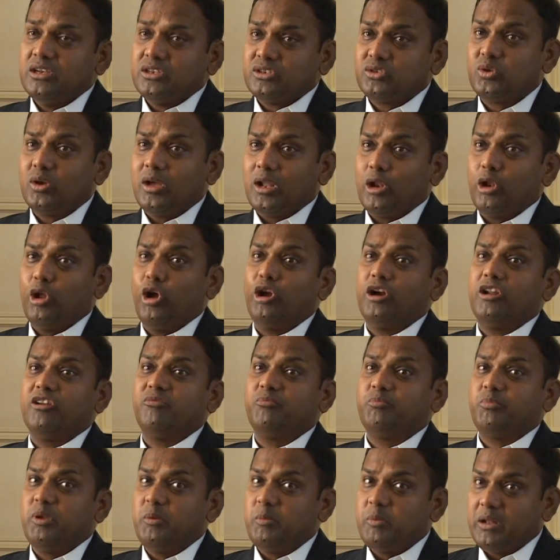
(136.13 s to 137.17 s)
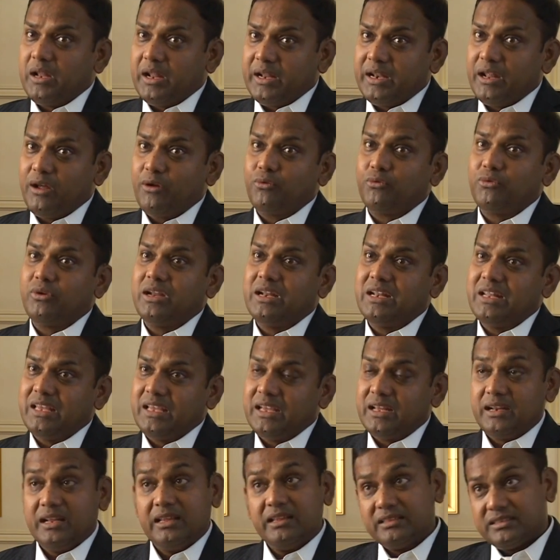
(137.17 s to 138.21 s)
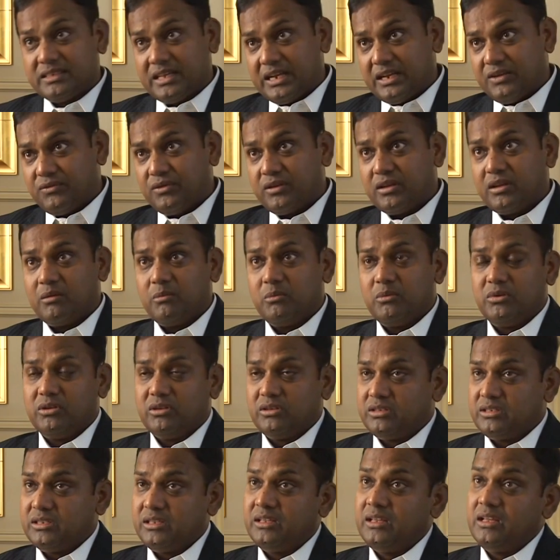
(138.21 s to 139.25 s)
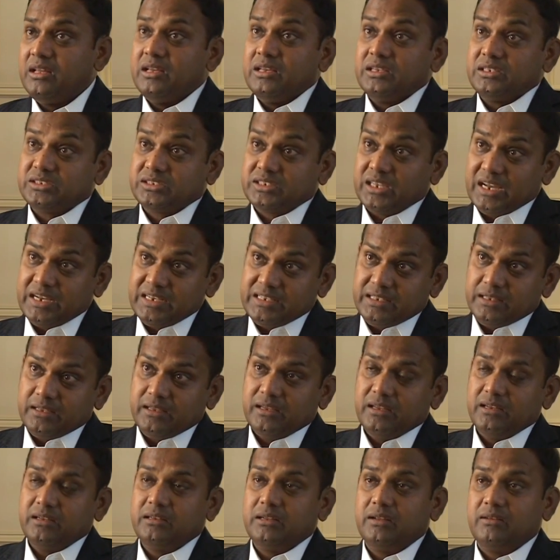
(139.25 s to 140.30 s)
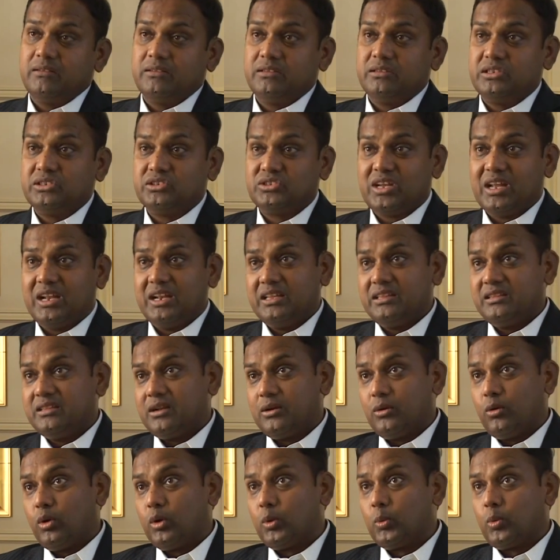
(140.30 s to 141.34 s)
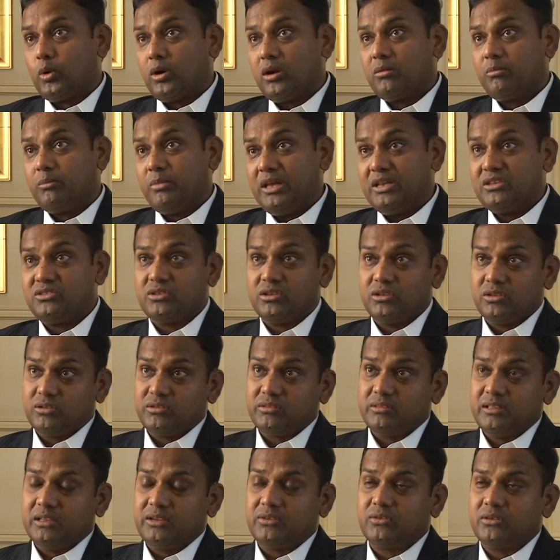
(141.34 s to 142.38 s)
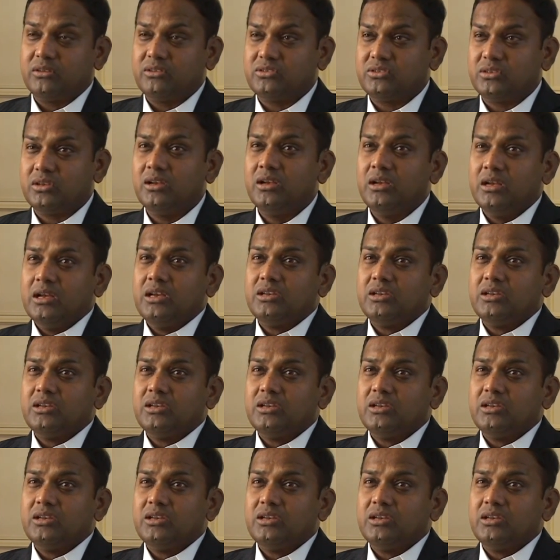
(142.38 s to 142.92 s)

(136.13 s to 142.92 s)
So a lot of people are now reading it in the scientific community, citing it, de designing their own work based on those literature.